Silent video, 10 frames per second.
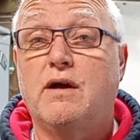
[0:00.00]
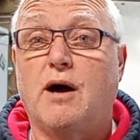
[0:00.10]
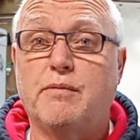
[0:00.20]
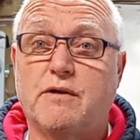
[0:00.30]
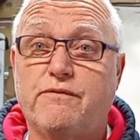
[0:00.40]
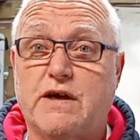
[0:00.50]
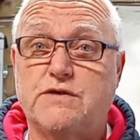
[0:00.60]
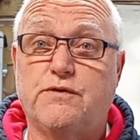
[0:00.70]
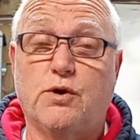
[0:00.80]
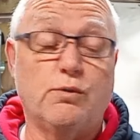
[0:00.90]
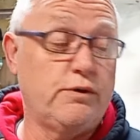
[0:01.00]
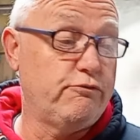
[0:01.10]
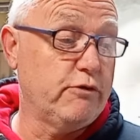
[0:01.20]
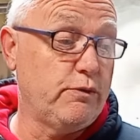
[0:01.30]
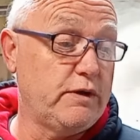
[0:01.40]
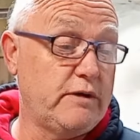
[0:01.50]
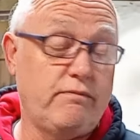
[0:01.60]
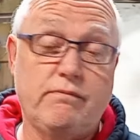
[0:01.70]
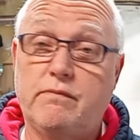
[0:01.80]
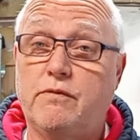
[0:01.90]
I'm going to fast forward through
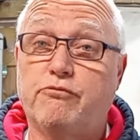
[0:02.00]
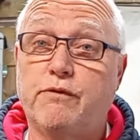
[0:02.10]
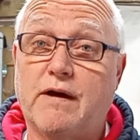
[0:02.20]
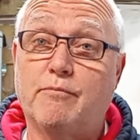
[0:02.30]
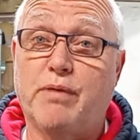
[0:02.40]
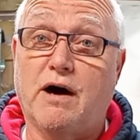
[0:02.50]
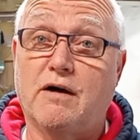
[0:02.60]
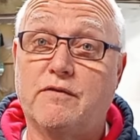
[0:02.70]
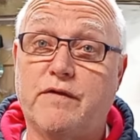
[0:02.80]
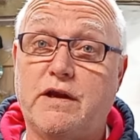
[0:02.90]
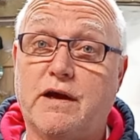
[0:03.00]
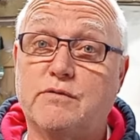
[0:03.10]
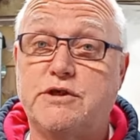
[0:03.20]
that part of the video,